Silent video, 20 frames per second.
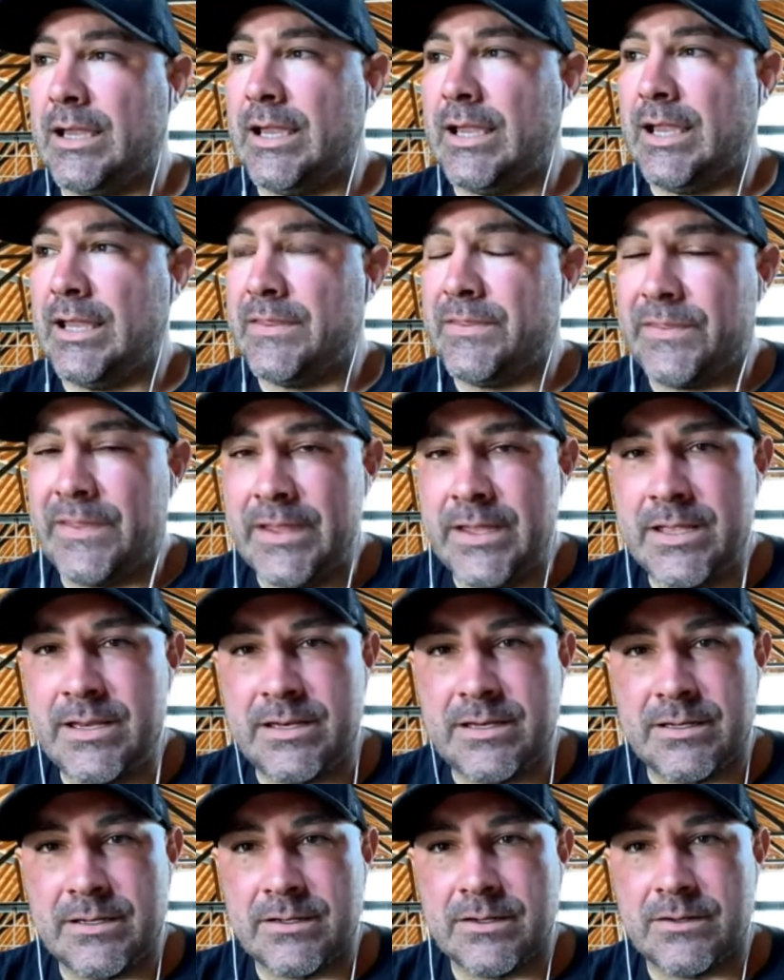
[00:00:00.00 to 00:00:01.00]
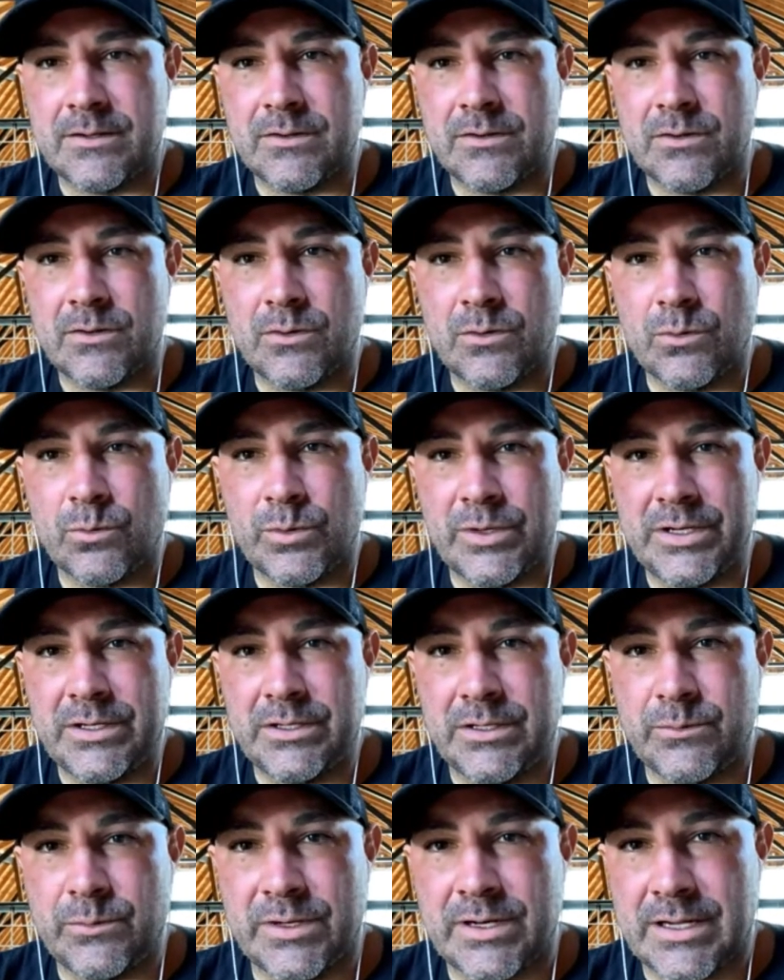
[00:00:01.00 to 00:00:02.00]
And then
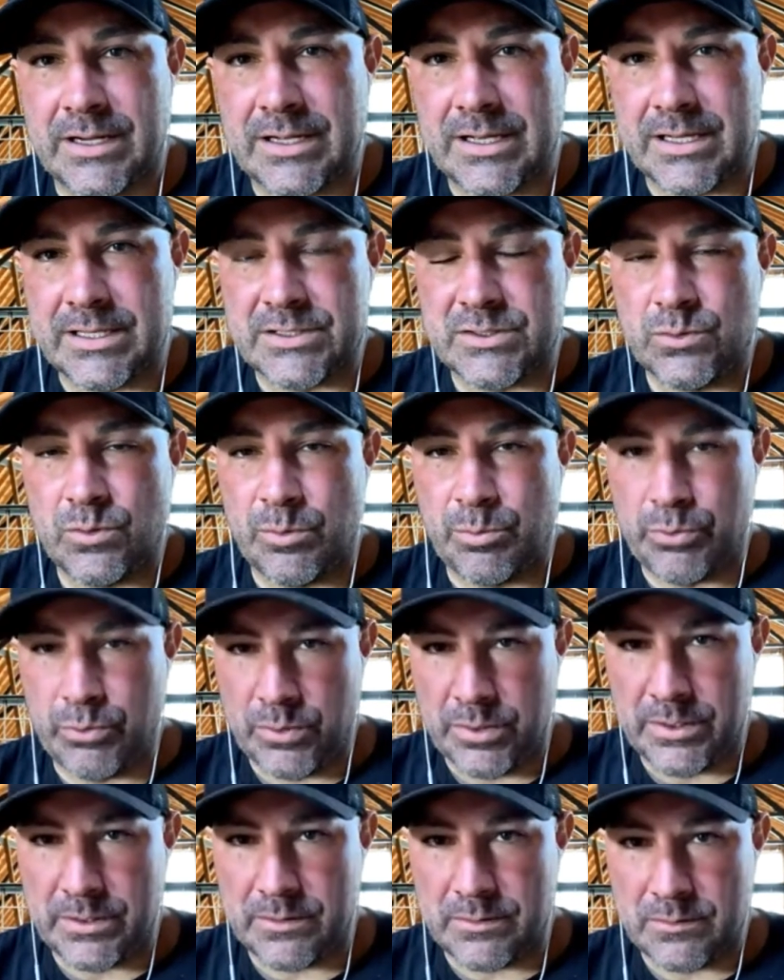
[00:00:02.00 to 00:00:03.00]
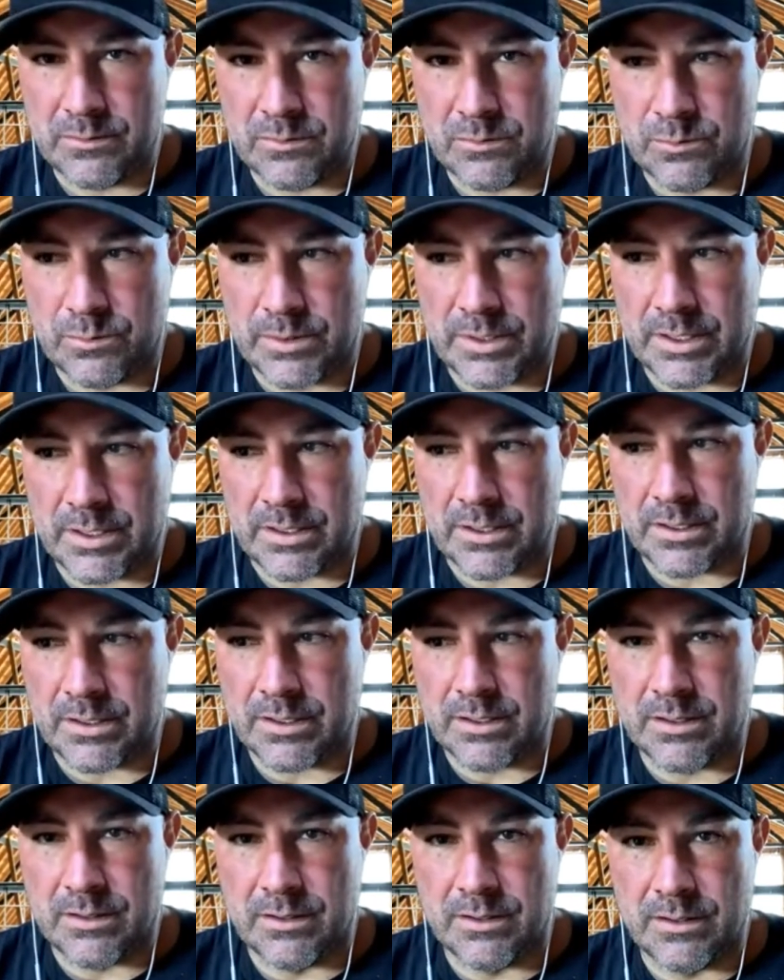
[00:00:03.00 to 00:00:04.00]
when I got to a point where,
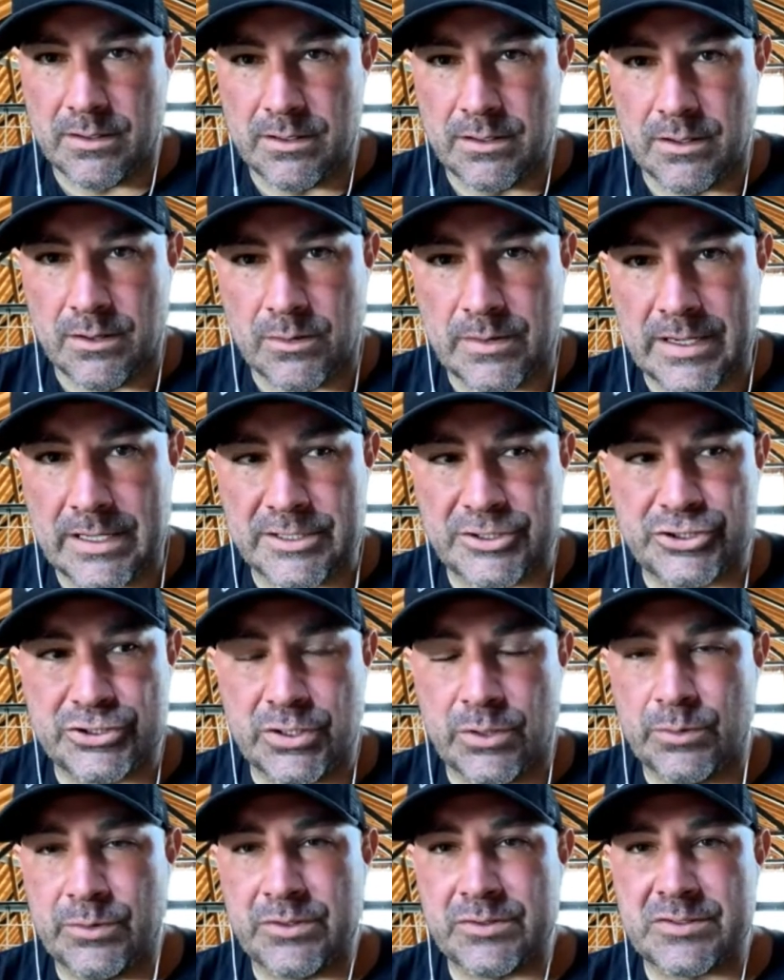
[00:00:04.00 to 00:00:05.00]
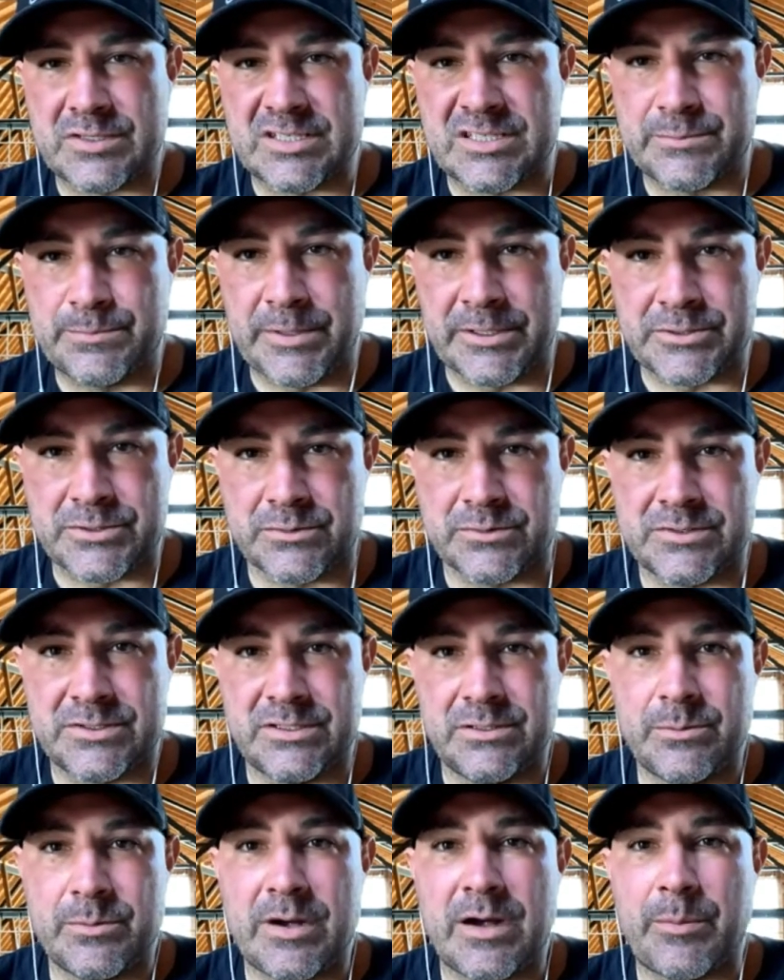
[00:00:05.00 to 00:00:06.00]
okay, Joe, there's a special
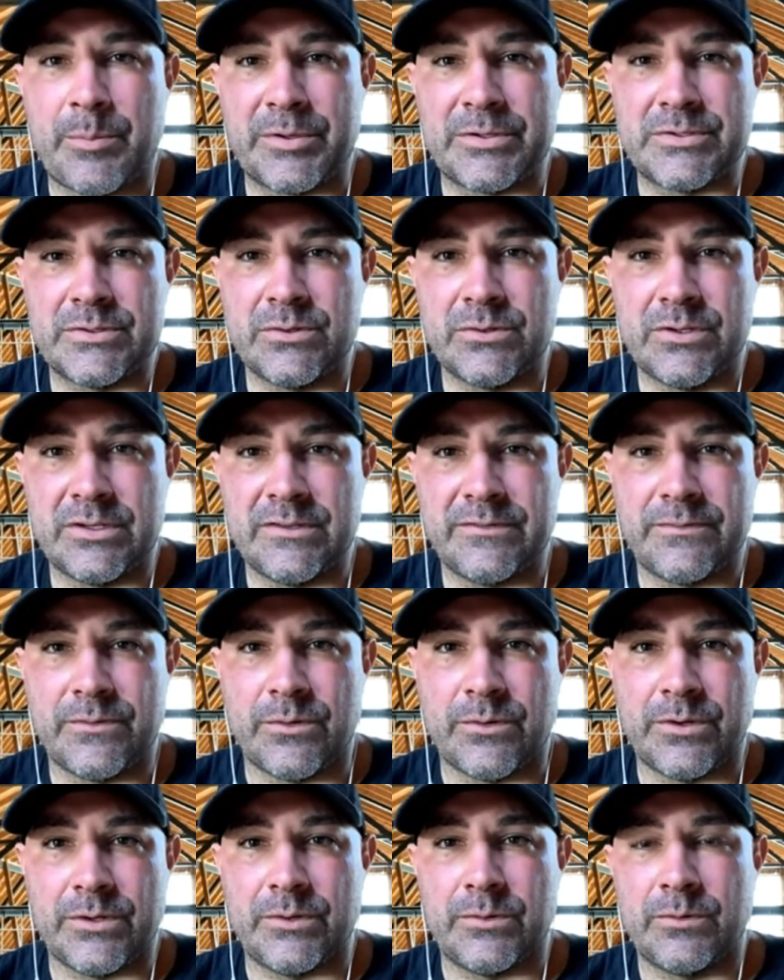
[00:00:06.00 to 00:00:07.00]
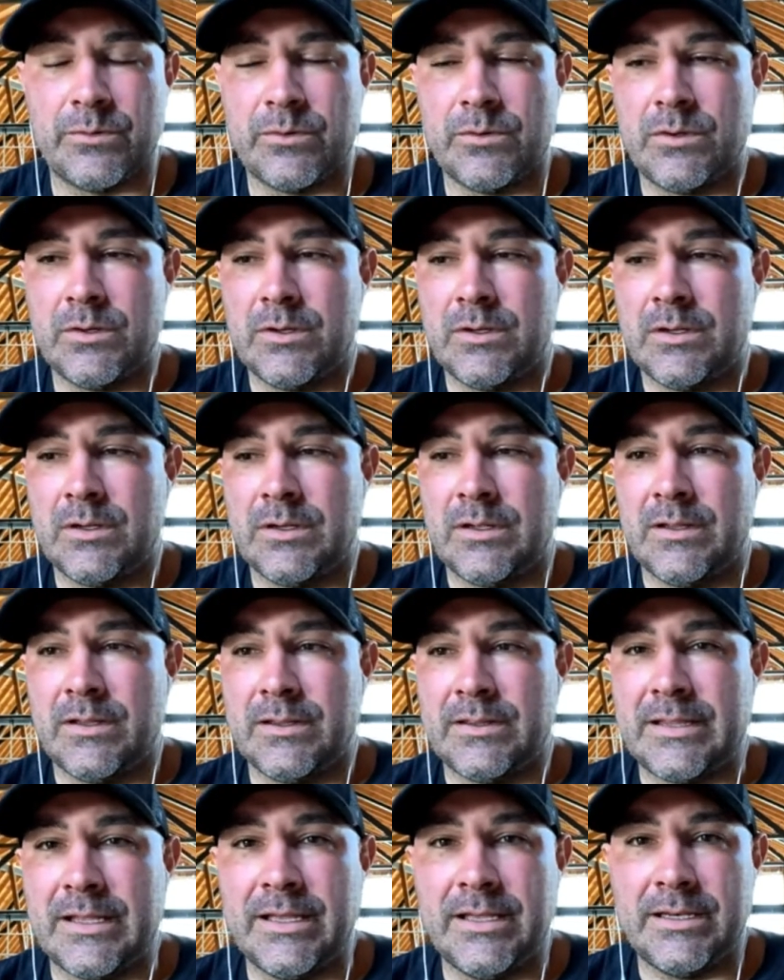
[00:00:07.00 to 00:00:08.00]
team opportunity for you.
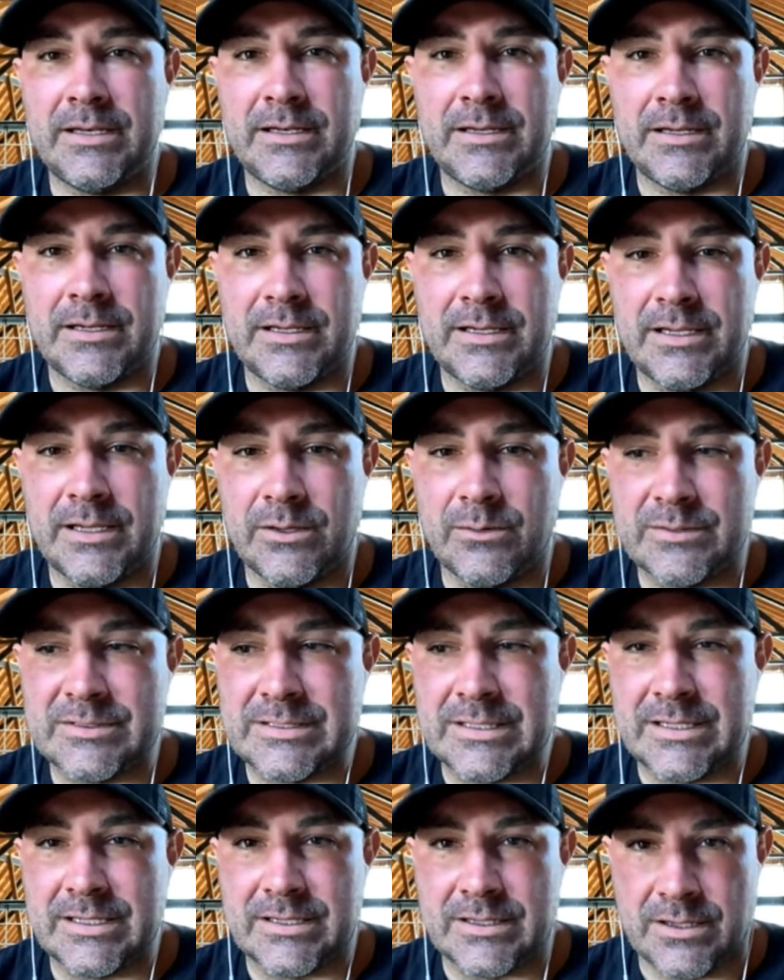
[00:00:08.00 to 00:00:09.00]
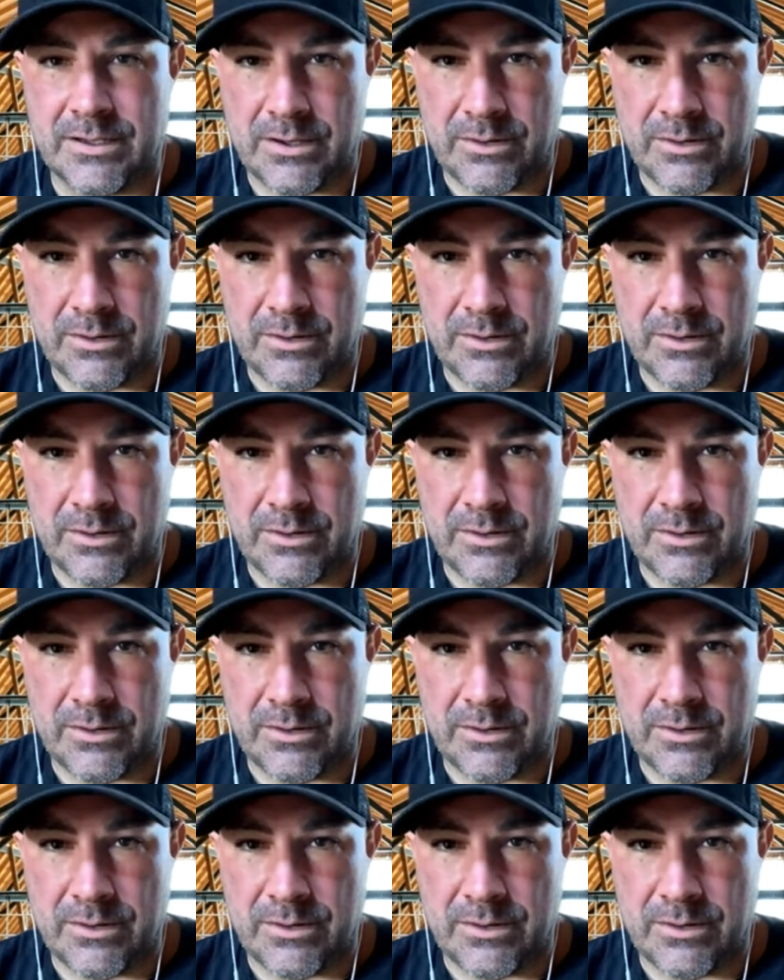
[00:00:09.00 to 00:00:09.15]
Then it was like, all